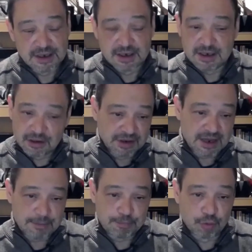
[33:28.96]

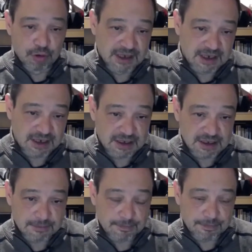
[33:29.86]
"That poor
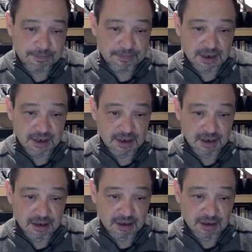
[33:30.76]
lady
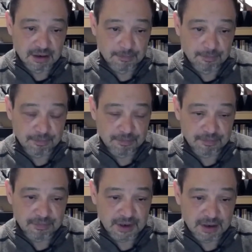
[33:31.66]

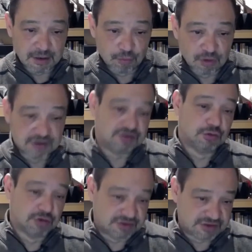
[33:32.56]
was
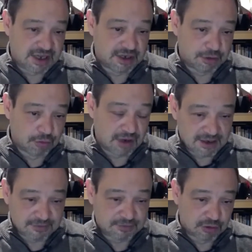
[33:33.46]
suicidal
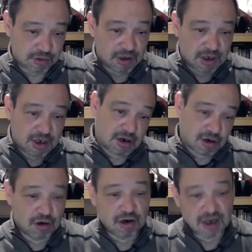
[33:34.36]
after
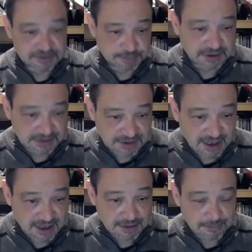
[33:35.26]
her husband
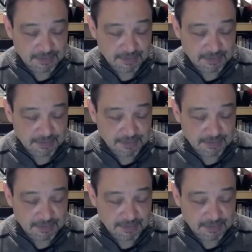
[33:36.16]
died."